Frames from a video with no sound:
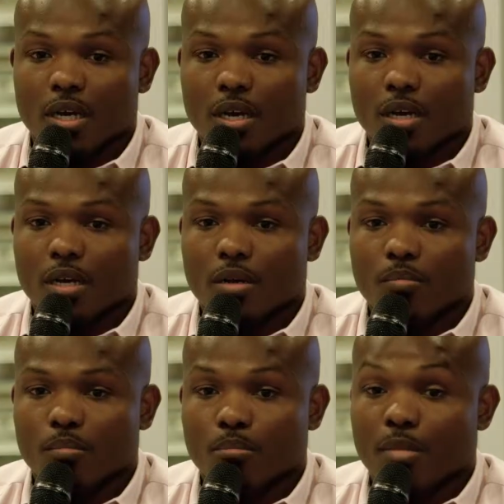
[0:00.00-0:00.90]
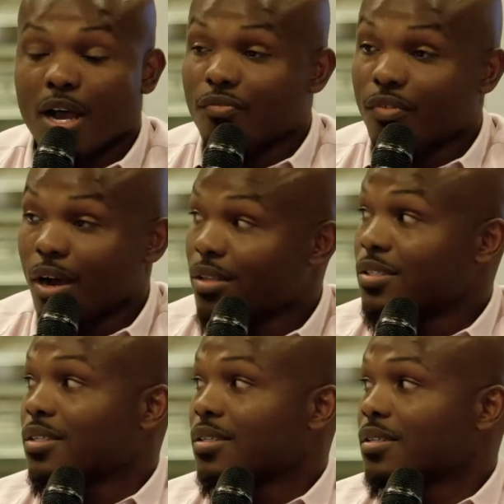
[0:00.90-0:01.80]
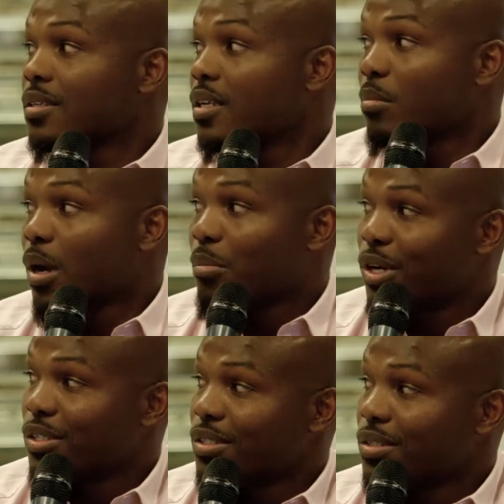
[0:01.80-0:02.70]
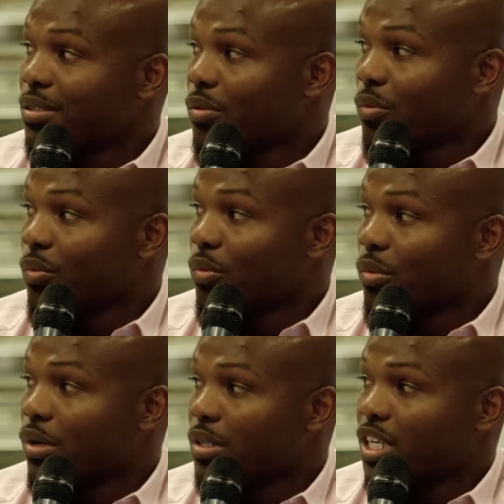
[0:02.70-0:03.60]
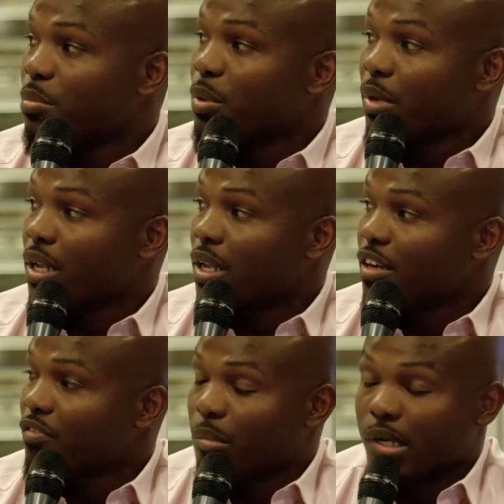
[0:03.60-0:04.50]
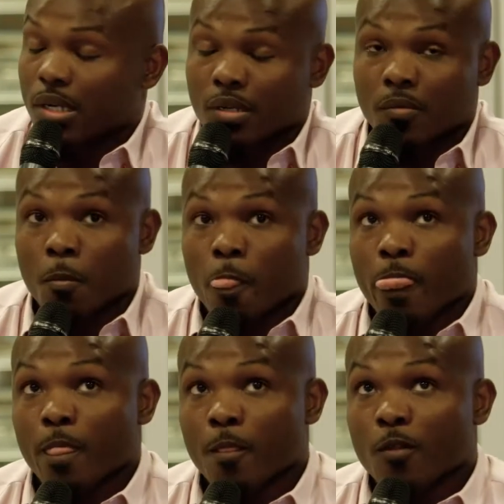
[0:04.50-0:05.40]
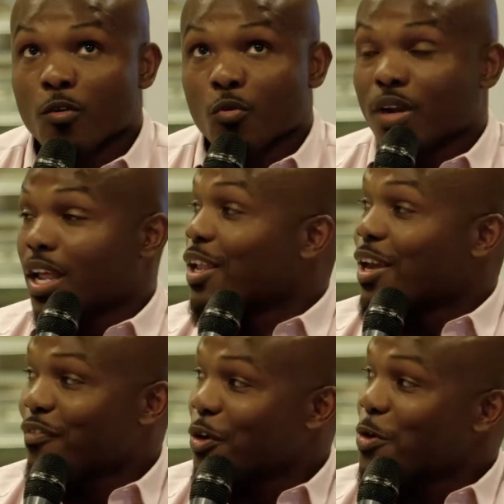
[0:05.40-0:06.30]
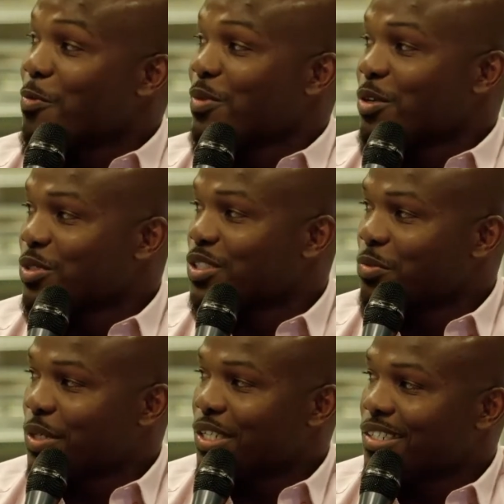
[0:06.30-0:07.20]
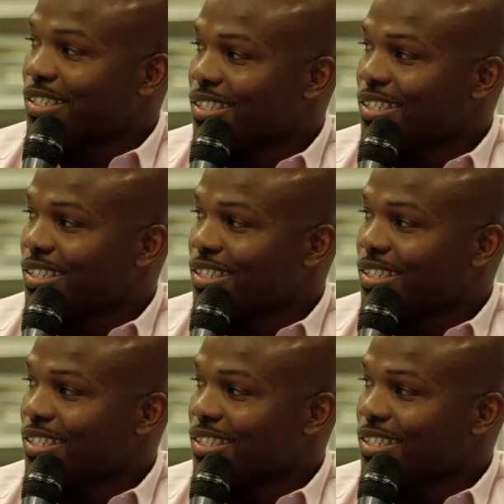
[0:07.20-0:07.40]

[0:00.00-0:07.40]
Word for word: Um, my father and my mother were deep in my life, but when I left home, it was when